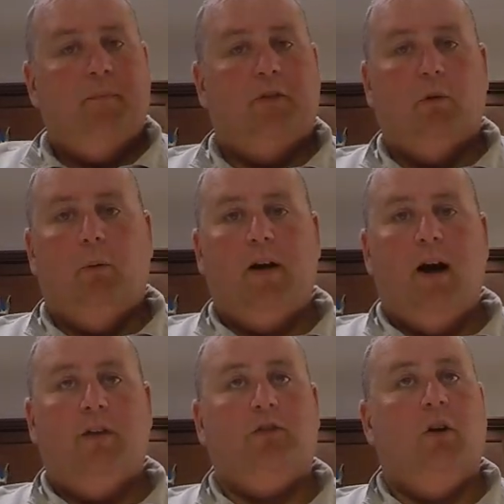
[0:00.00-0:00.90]
that's what we
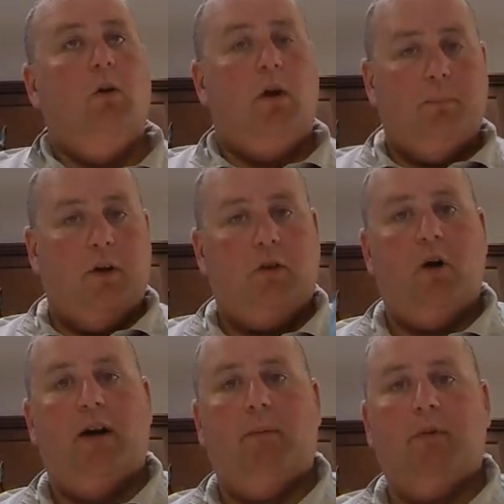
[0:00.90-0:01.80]
got. So I'm going to
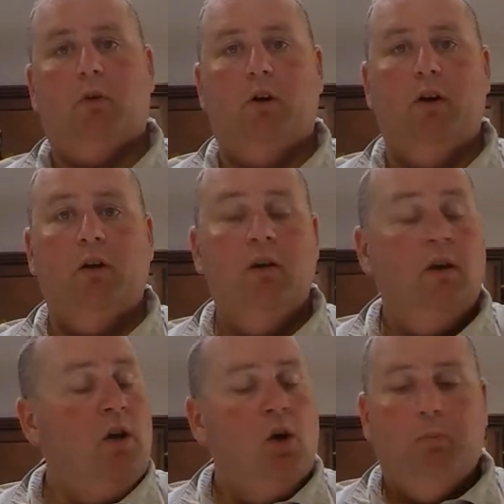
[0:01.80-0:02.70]
crank up the grill,
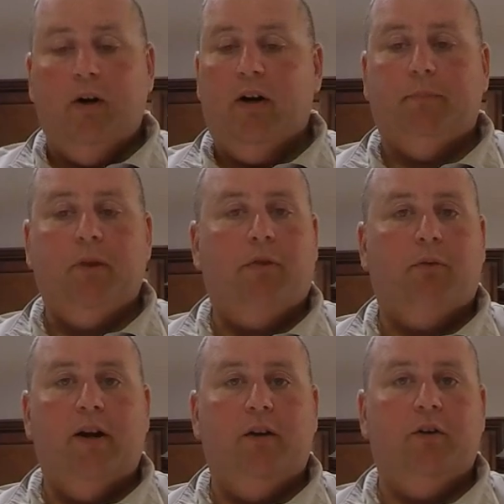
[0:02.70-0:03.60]
put it up to
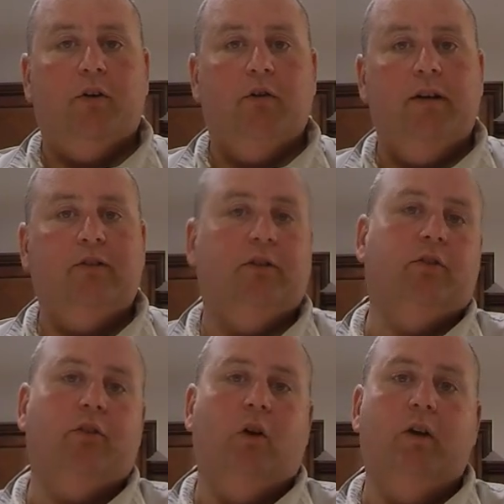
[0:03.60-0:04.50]
300 degrees
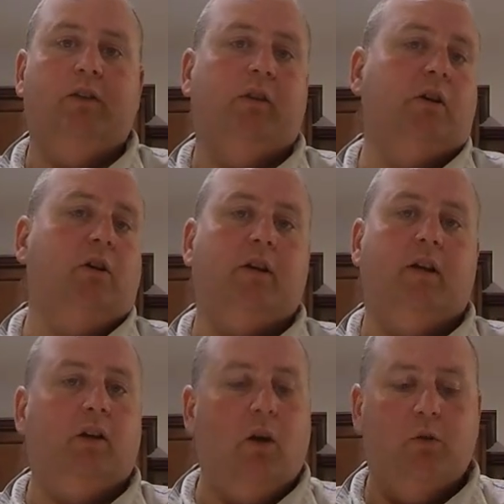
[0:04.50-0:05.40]
because there's no reason to cook
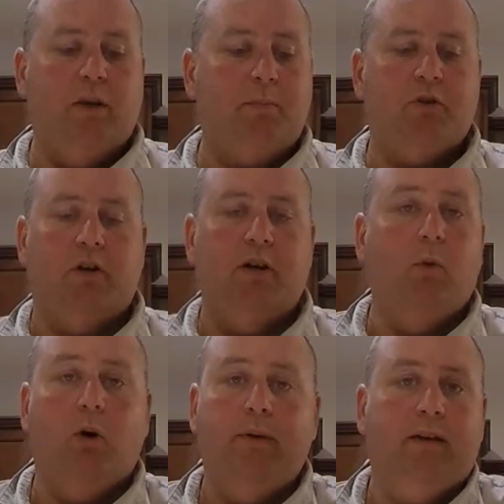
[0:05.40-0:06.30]
it at a low temperature
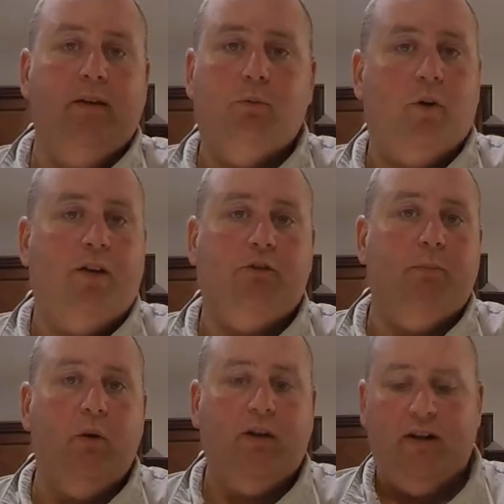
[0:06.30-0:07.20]
anymore because we're not
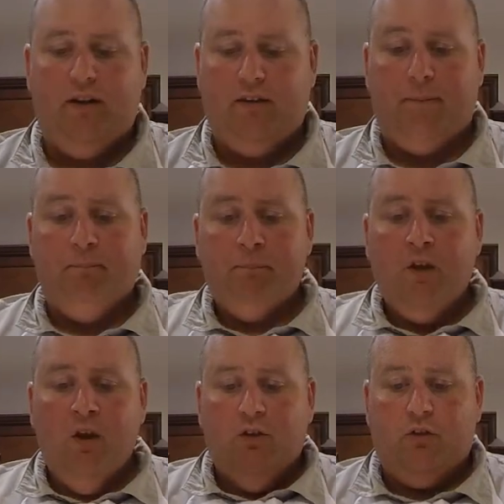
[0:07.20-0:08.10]
smoking anything.
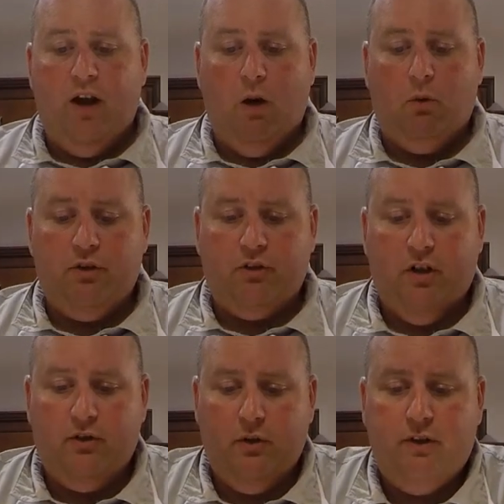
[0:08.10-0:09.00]
So now we're just
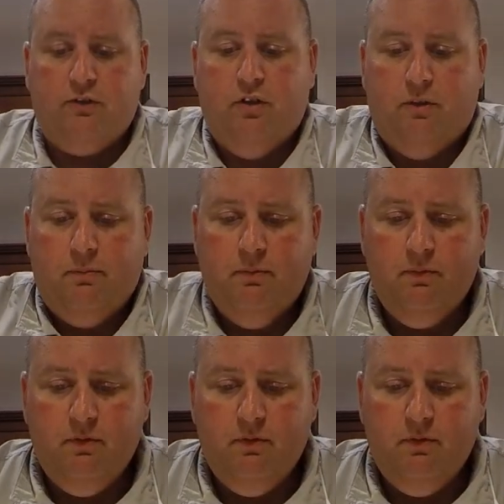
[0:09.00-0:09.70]
going to do this to